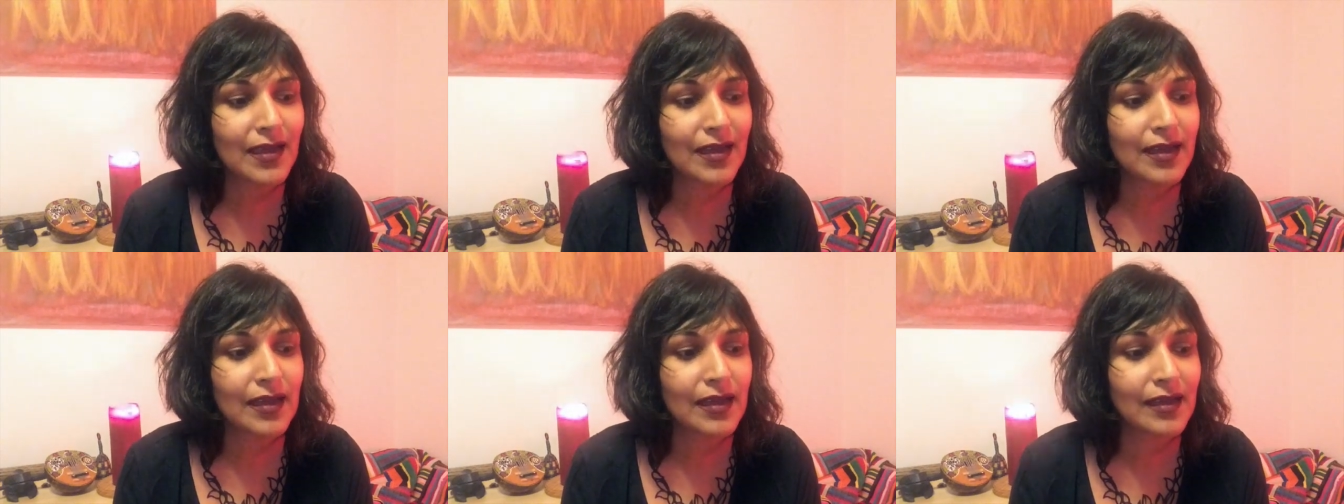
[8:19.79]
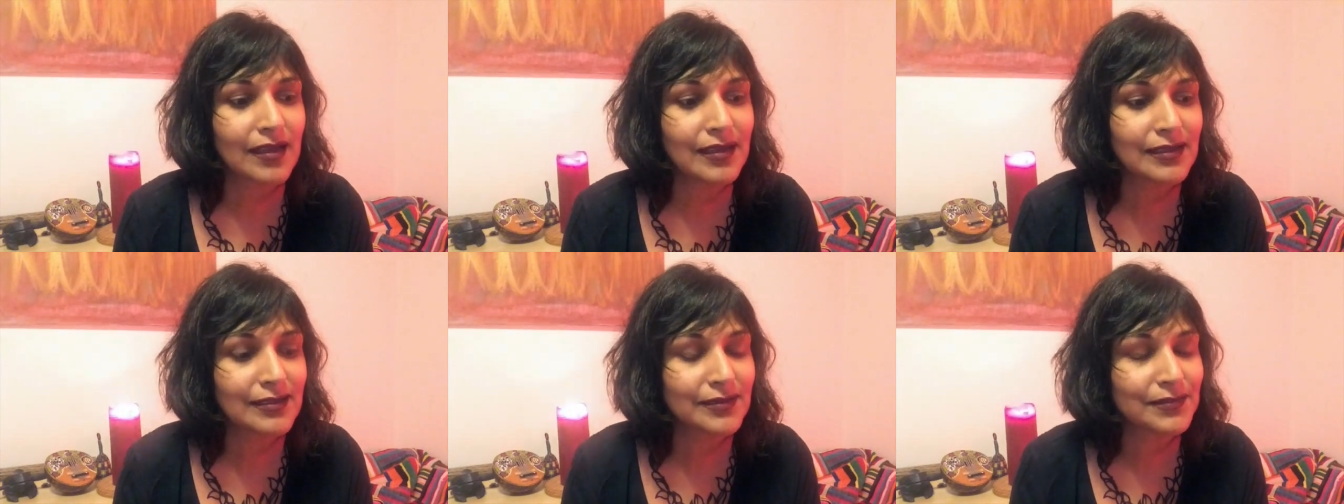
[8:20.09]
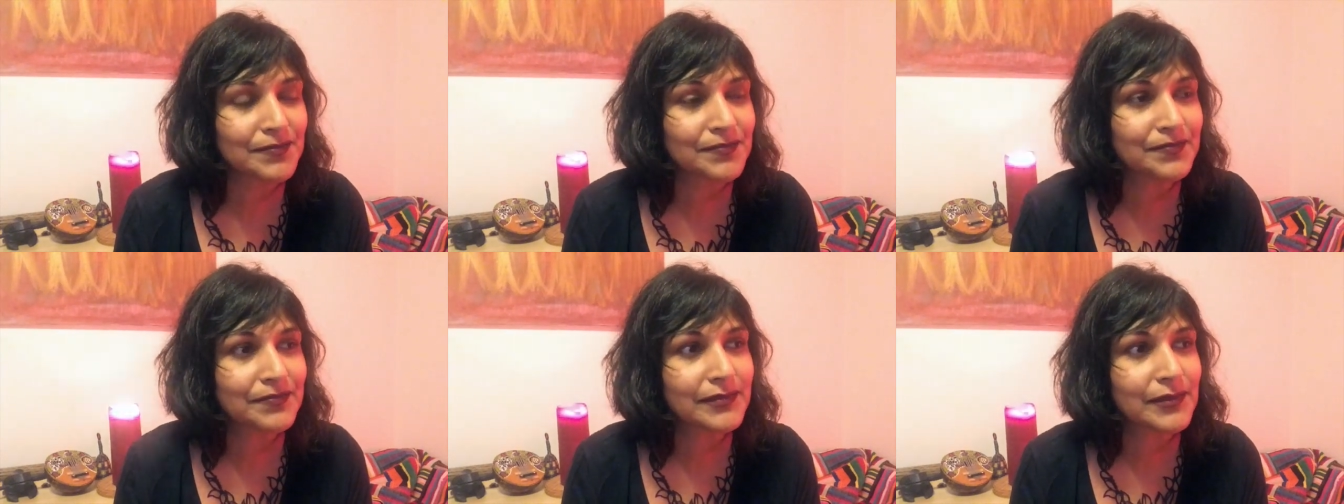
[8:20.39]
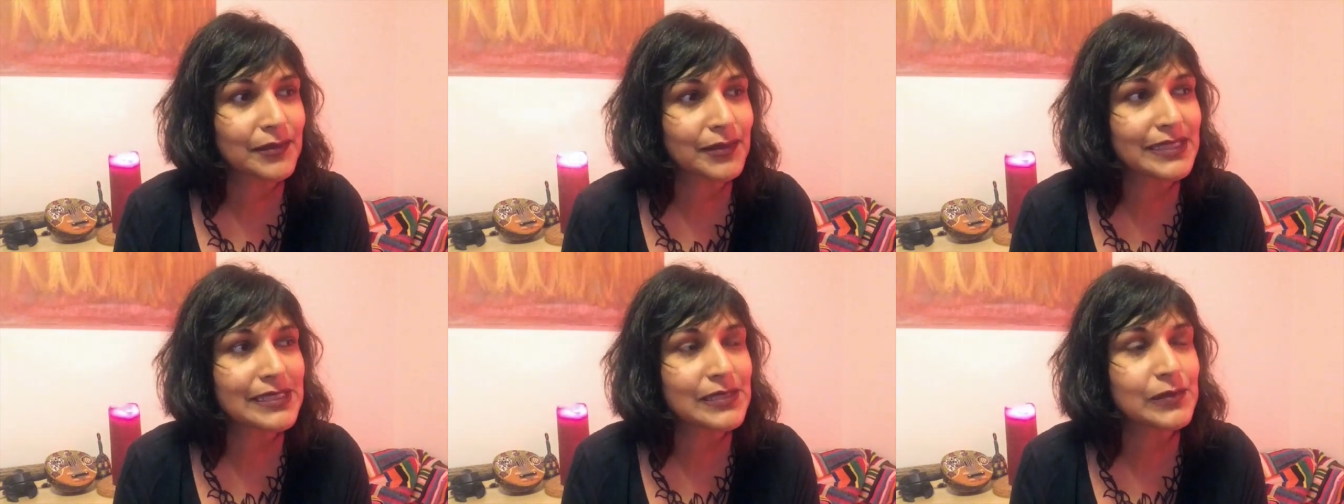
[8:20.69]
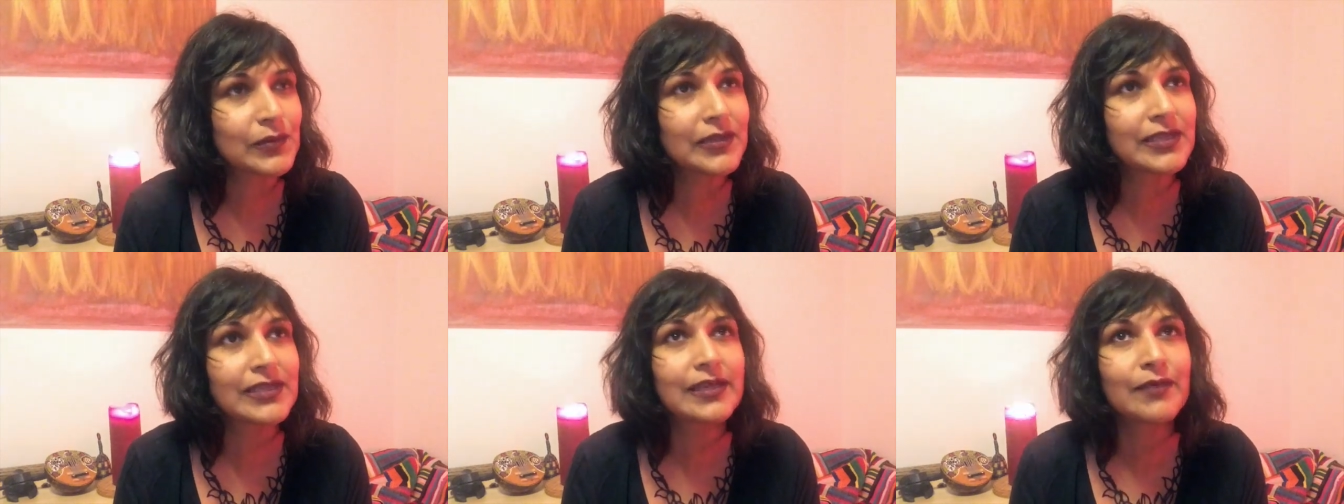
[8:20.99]
um, what is
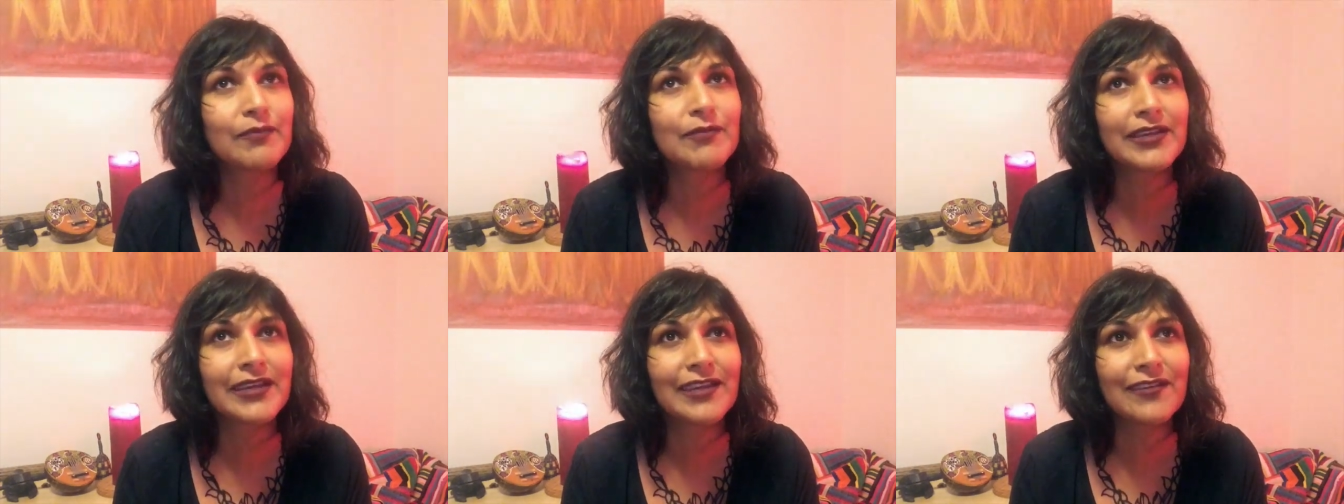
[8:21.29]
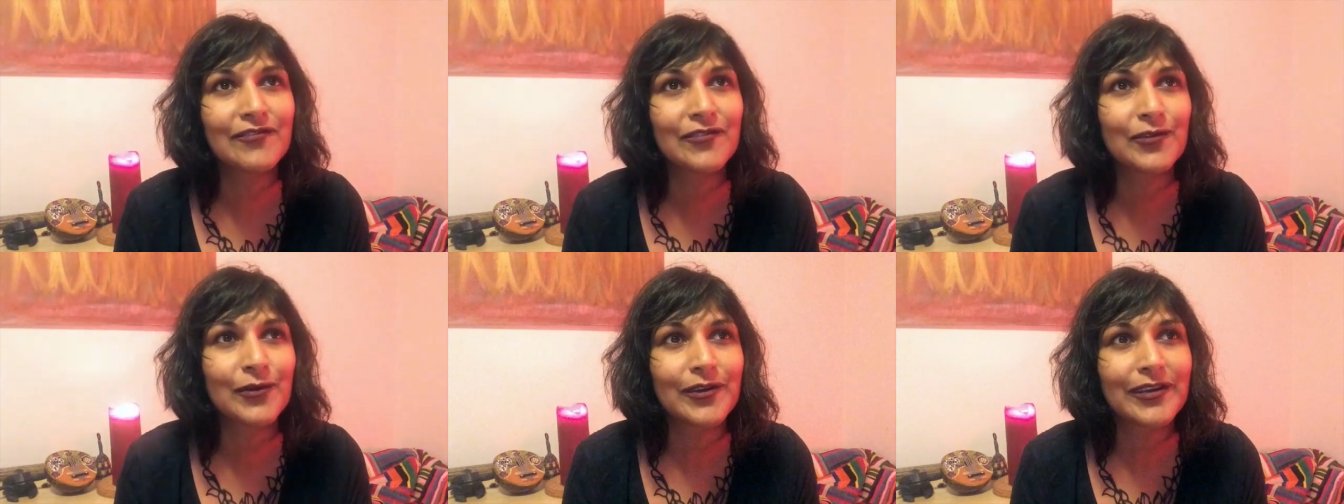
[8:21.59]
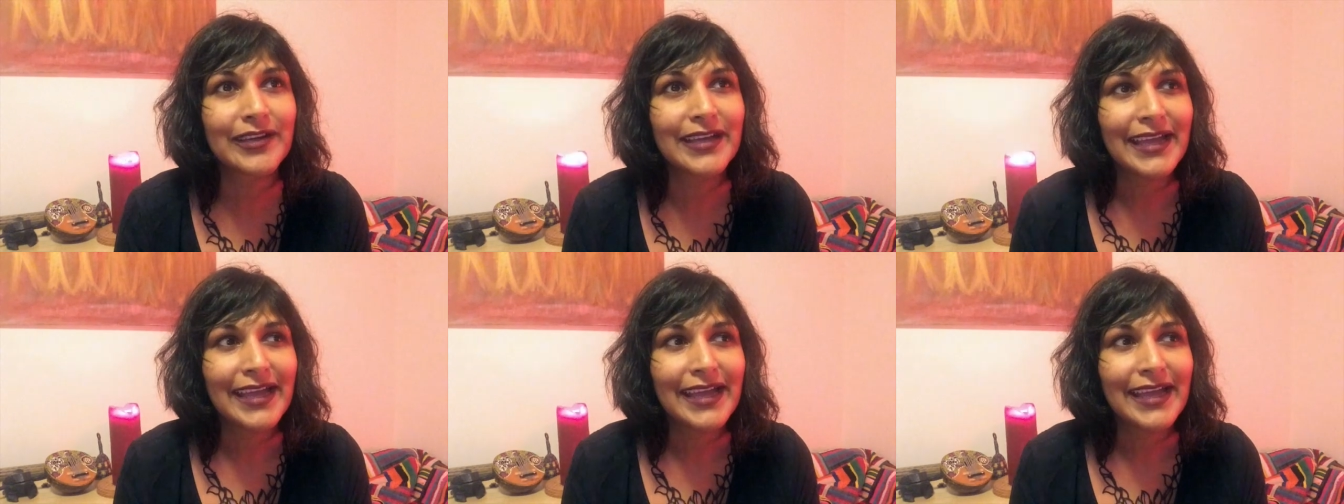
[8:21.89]
word I'm looking for?